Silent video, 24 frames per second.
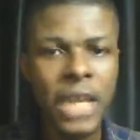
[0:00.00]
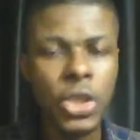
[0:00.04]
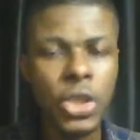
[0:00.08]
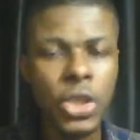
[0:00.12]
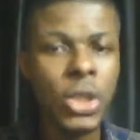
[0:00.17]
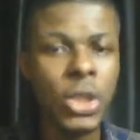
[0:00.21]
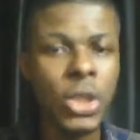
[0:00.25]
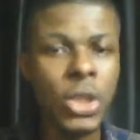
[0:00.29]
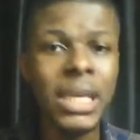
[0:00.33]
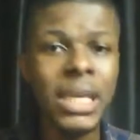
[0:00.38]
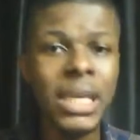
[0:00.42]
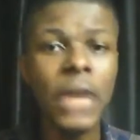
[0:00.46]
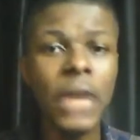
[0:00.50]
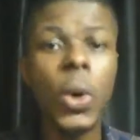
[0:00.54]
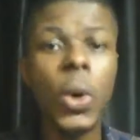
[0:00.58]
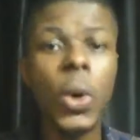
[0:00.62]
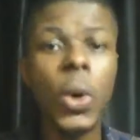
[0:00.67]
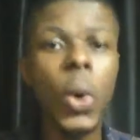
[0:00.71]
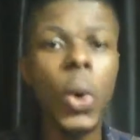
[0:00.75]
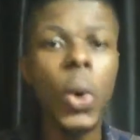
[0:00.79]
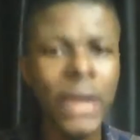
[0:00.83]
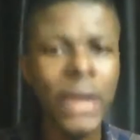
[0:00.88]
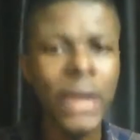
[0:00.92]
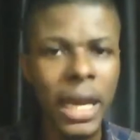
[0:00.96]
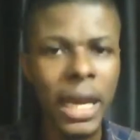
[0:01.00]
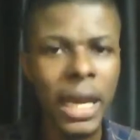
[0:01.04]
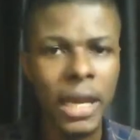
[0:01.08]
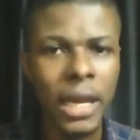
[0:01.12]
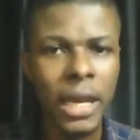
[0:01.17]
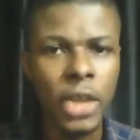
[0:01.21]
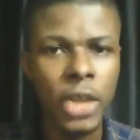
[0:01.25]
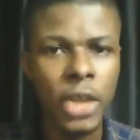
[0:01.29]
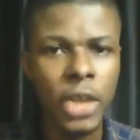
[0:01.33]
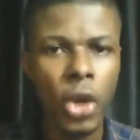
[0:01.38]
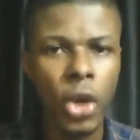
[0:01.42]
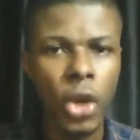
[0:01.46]
to seek out order in
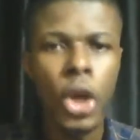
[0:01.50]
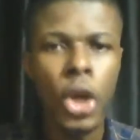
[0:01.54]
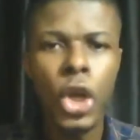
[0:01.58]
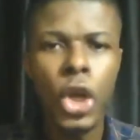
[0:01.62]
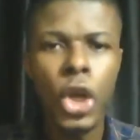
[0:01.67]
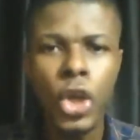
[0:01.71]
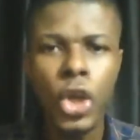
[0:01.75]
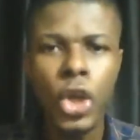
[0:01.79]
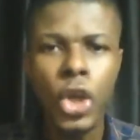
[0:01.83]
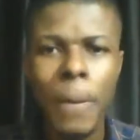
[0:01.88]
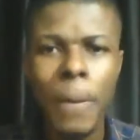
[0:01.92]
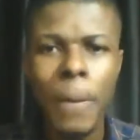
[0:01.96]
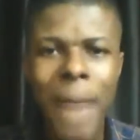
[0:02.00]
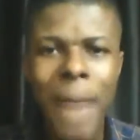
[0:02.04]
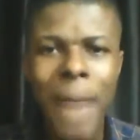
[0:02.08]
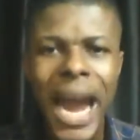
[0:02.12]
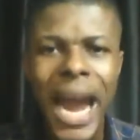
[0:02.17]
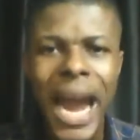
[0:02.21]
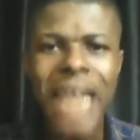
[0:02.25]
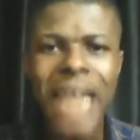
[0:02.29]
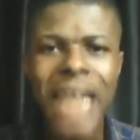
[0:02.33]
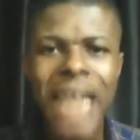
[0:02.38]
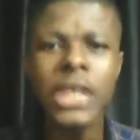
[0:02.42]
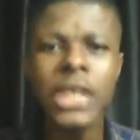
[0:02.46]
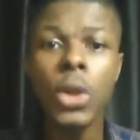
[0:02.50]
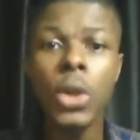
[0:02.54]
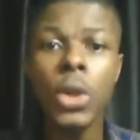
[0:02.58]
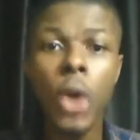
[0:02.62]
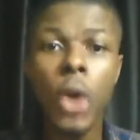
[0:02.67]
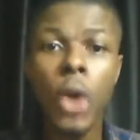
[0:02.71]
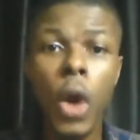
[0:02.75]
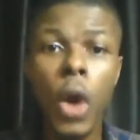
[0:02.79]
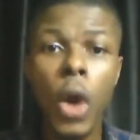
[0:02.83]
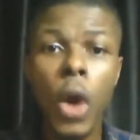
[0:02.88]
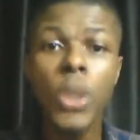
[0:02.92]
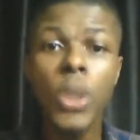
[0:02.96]
nature. Your mind is
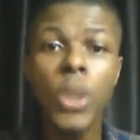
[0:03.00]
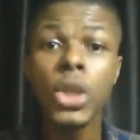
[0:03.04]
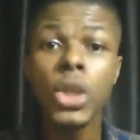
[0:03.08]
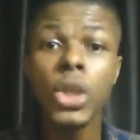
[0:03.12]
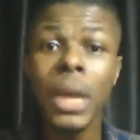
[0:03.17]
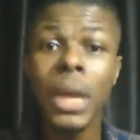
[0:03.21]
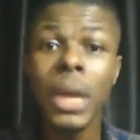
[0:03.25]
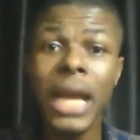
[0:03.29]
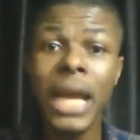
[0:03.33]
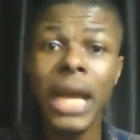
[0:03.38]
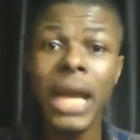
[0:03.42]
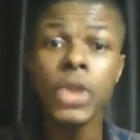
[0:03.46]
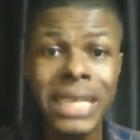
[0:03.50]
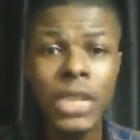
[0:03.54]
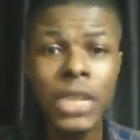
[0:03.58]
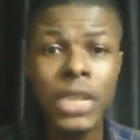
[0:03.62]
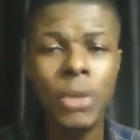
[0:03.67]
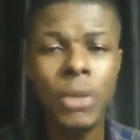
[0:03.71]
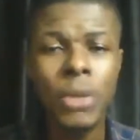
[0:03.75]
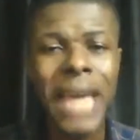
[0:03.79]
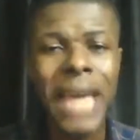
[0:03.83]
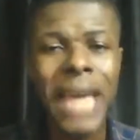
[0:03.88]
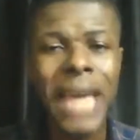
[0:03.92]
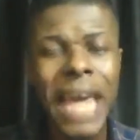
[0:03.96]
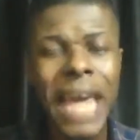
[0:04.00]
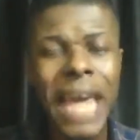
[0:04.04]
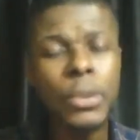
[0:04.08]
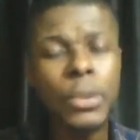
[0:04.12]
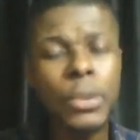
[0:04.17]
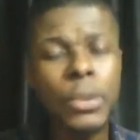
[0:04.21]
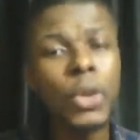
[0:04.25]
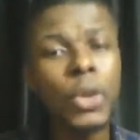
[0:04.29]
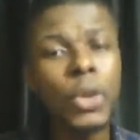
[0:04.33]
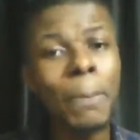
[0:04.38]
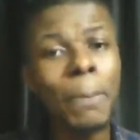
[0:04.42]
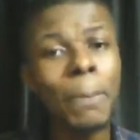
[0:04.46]
always looking out to be able
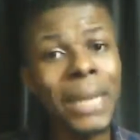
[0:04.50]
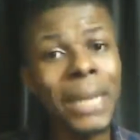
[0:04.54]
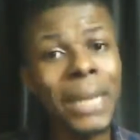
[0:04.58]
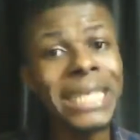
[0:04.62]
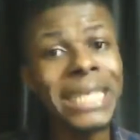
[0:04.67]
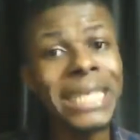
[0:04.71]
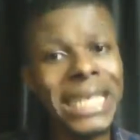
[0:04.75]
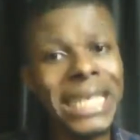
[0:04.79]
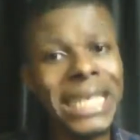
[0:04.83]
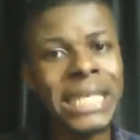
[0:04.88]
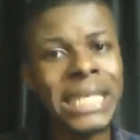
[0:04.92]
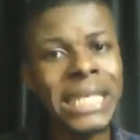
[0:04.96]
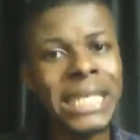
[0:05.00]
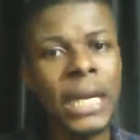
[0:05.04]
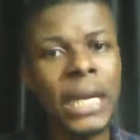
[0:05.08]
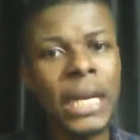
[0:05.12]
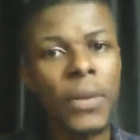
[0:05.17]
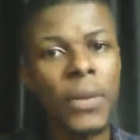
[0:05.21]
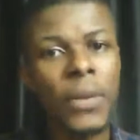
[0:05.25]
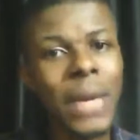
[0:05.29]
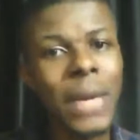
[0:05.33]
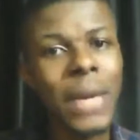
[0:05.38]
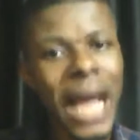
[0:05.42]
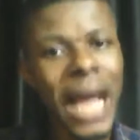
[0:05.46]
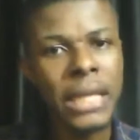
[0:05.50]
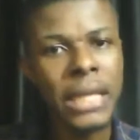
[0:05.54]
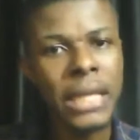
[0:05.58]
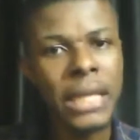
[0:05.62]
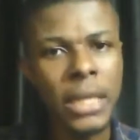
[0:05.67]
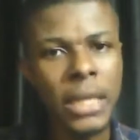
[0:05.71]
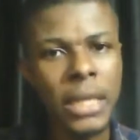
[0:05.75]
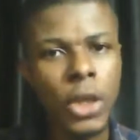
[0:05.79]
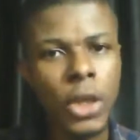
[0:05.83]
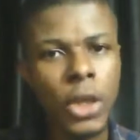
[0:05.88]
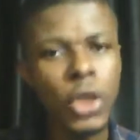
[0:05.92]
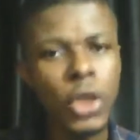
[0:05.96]
to predict
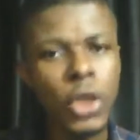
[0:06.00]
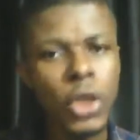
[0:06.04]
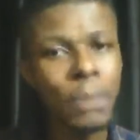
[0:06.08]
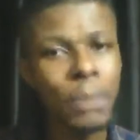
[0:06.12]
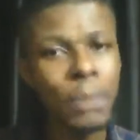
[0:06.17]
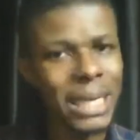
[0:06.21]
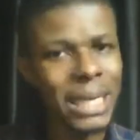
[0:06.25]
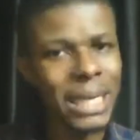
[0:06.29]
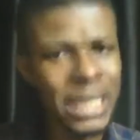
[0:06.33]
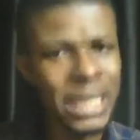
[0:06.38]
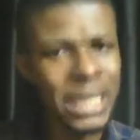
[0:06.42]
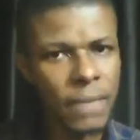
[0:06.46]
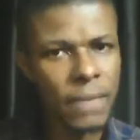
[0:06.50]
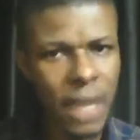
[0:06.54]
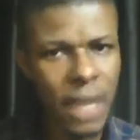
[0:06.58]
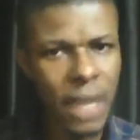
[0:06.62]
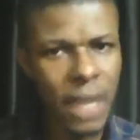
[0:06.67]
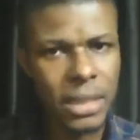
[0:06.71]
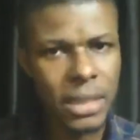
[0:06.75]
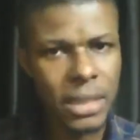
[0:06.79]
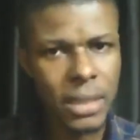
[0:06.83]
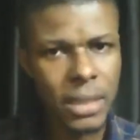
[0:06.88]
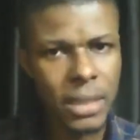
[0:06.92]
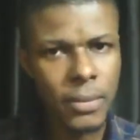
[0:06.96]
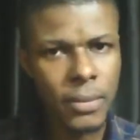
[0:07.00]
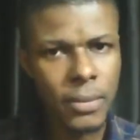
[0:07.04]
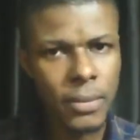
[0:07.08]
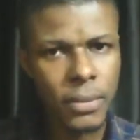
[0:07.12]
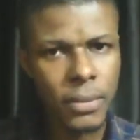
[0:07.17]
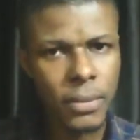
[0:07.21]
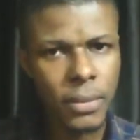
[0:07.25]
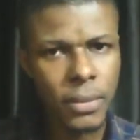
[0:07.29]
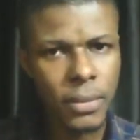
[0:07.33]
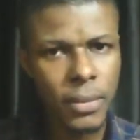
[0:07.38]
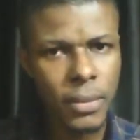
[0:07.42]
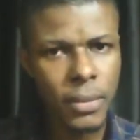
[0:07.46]
reality, to predict events.
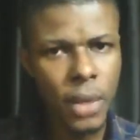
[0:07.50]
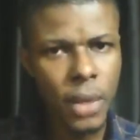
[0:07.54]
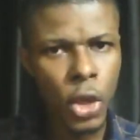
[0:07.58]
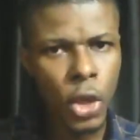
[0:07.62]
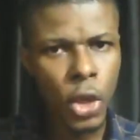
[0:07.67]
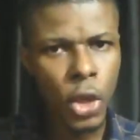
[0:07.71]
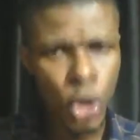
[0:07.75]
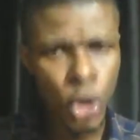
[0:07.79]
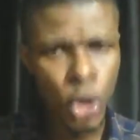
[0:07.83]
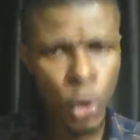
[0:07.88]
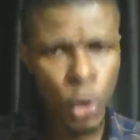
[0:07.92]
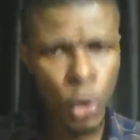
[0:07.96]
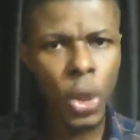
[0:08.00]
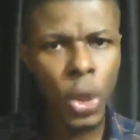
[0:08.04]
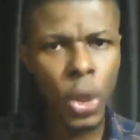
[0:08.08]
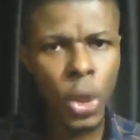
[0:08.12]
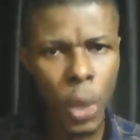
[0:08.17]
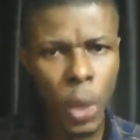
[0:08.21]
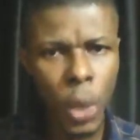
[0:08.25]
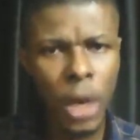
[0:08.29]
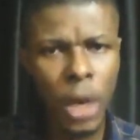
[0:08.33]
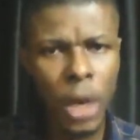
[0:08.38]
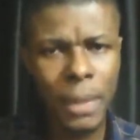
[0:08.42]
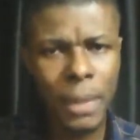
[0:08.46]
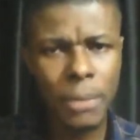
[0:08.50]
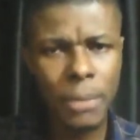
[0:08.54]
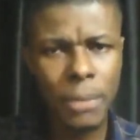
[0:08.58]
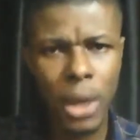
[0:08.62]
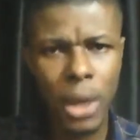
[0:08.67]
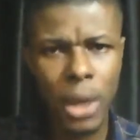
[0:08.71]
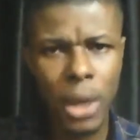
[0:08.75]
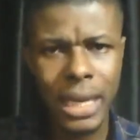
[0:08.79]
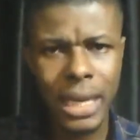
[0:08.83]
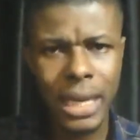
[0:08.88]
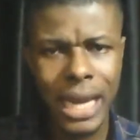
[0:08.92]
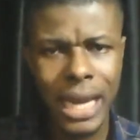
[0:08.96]
So you want to wake up in the
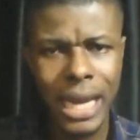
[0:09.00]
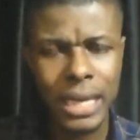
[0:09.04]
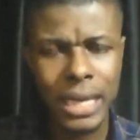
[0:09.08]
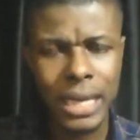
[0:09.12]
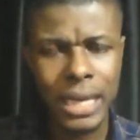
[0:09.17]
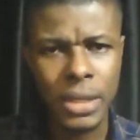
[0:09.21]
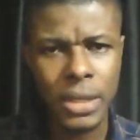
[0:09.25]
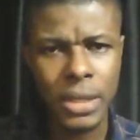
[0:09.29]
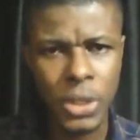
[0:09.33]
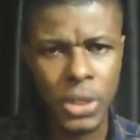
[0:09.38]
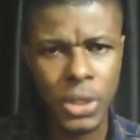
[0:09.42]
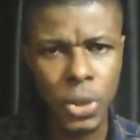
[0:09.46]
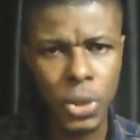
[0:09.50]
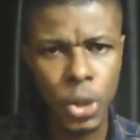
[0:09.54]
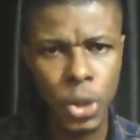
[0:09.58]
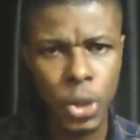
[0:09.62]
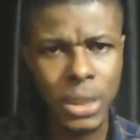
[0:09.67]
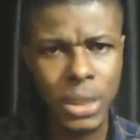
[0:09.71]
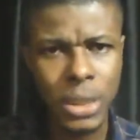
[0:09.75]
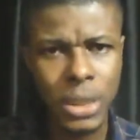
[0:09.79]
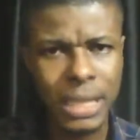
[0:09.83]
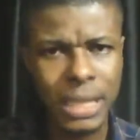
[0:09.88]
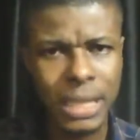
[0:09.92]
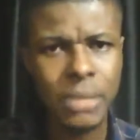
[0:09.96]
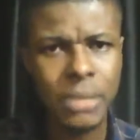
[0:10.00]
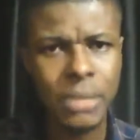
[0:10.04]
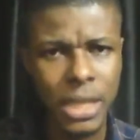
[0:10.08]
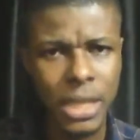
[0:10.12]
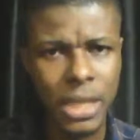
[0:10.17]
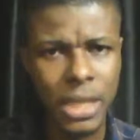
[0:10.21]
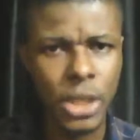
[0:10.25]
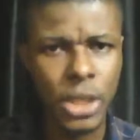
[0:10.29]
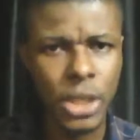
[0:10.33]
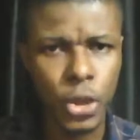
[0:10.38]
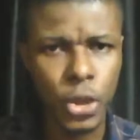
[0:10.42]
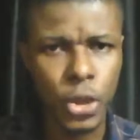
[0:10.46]
morning and still do the same
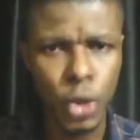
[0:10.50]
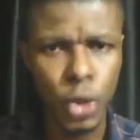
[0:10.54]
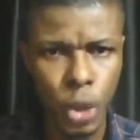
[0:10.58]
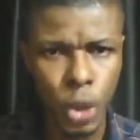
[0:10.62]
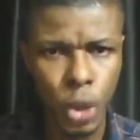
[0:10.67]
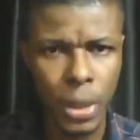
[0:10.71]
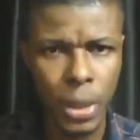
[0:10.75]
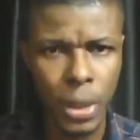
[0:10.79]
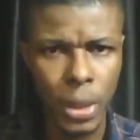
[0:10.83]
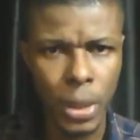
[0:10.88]
things that you're doing,